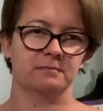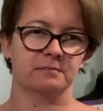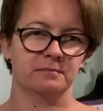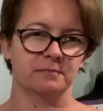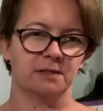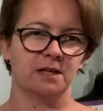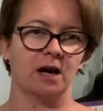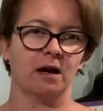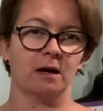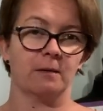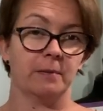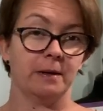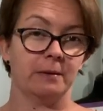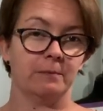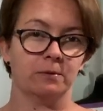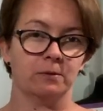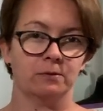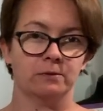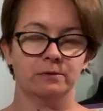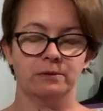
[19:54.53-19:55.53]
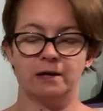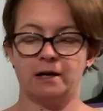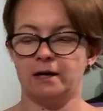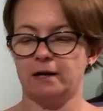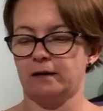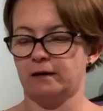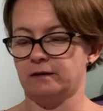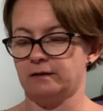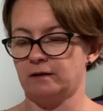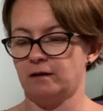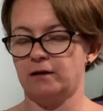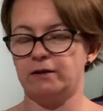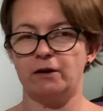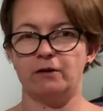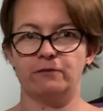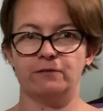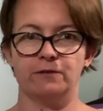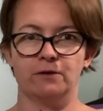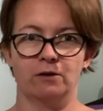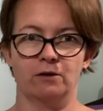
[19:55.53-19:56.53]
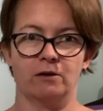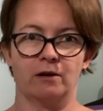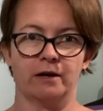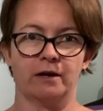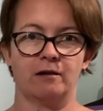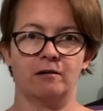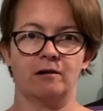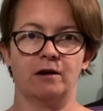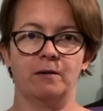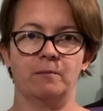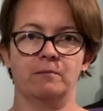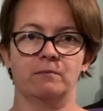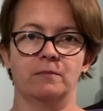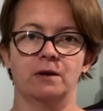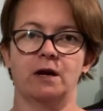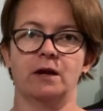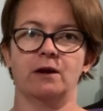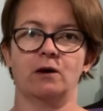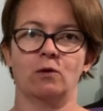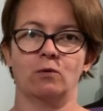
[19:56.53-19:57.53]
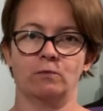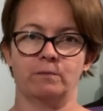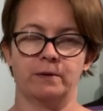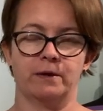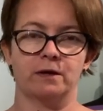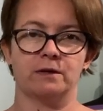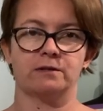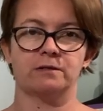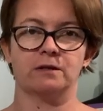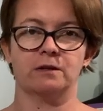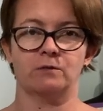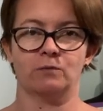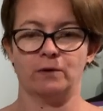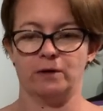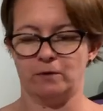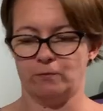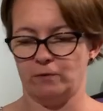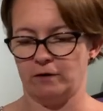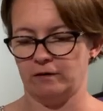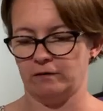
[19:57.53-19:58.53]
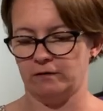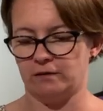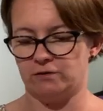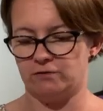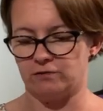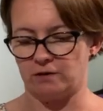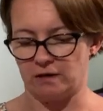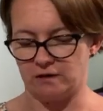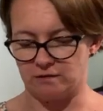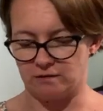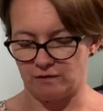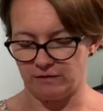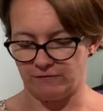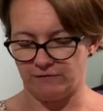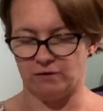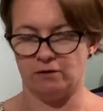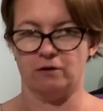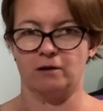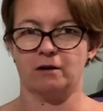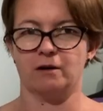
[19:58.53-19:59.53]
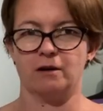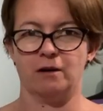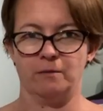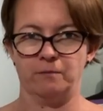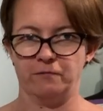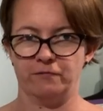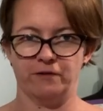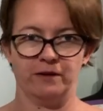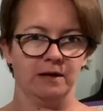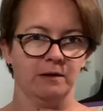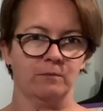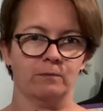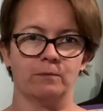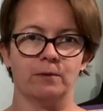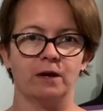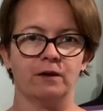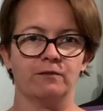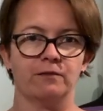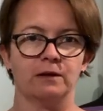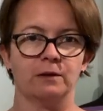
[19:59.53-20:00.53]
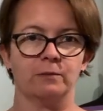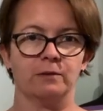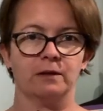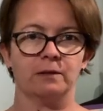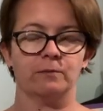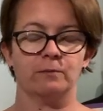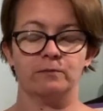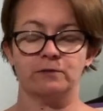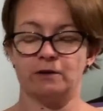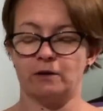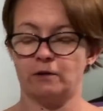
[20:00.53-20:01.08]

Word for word: younger people and I don't feel like I'm an old person when I'm wearing this dress. I feel like I'm fitting perfectly with them. So